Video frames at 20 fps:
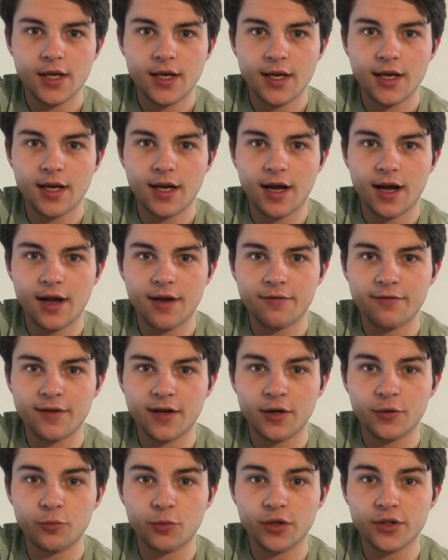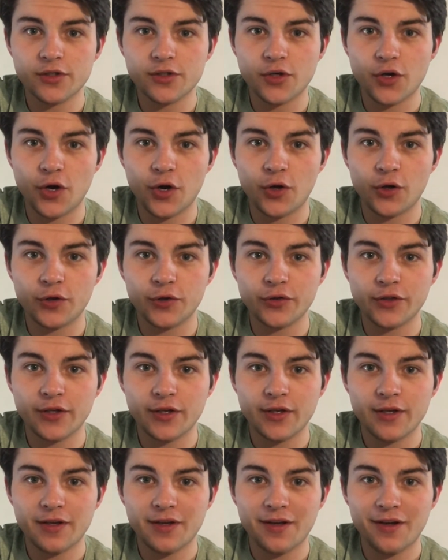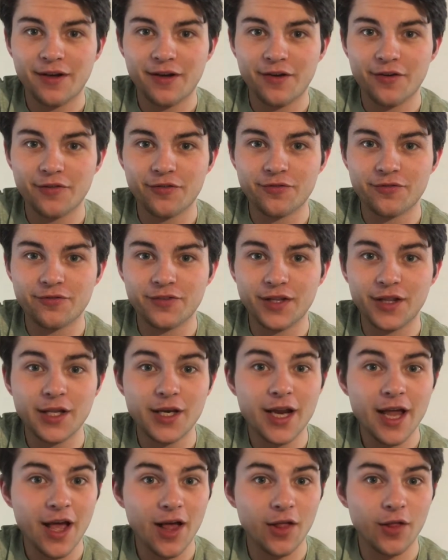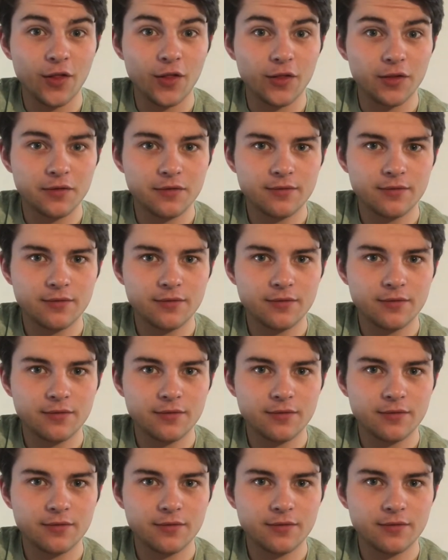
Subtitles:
and I found what is called a villanelle.